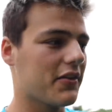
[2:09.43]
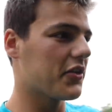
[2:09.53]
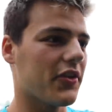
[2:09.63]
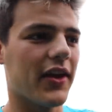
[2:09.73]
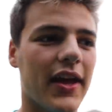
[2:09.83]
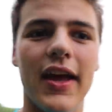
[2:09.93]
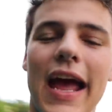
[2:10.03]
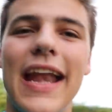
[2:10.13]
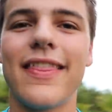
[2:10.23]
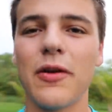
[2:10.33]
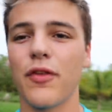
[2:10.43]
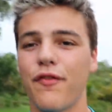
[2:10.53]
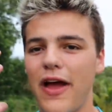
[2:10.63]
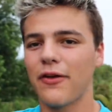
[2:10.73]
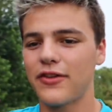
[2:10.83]
clearly anything with
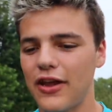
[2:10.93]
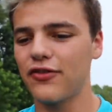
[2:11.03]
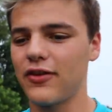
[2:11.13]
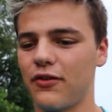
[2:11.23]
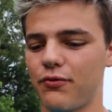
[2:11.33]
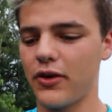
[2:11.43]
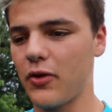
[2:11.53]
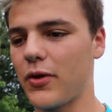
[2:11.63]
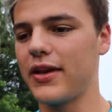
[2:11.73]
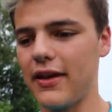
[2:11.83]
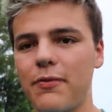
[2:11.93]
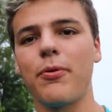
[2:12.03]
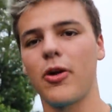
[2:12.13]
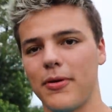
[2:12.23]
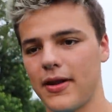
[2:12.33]
foundation is really what needs
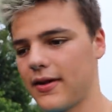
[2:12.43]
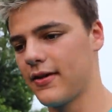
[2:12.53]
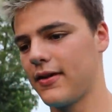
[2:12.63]
permitting.